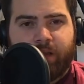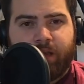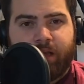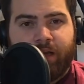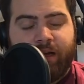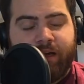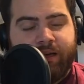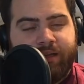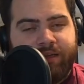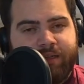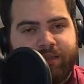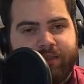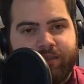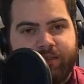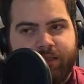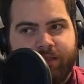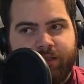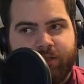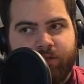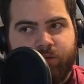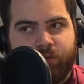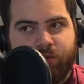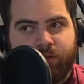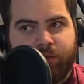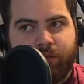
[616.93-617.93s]
gotten in
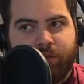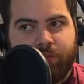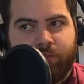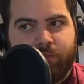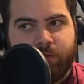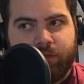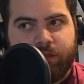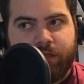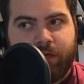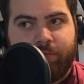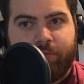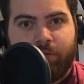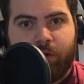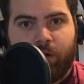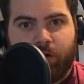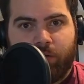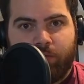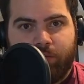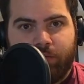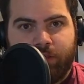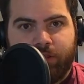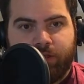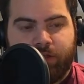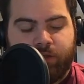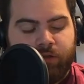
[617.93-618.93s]
touch with them, which I
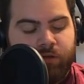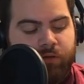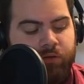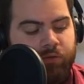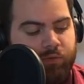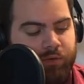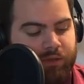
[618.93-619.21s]
probably should,